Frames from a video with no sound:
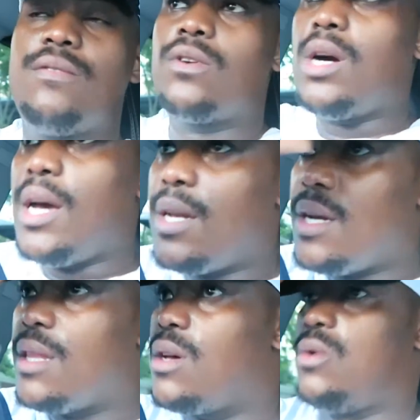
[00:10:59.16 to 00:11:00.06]
Got, I had
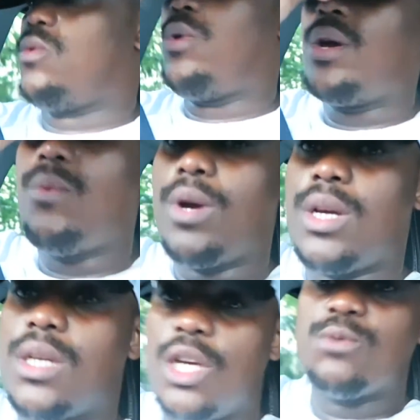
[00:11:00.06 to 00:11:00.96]
another quick work
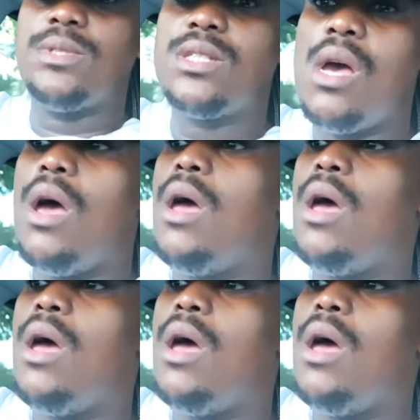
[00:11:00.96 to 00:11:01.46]
engagement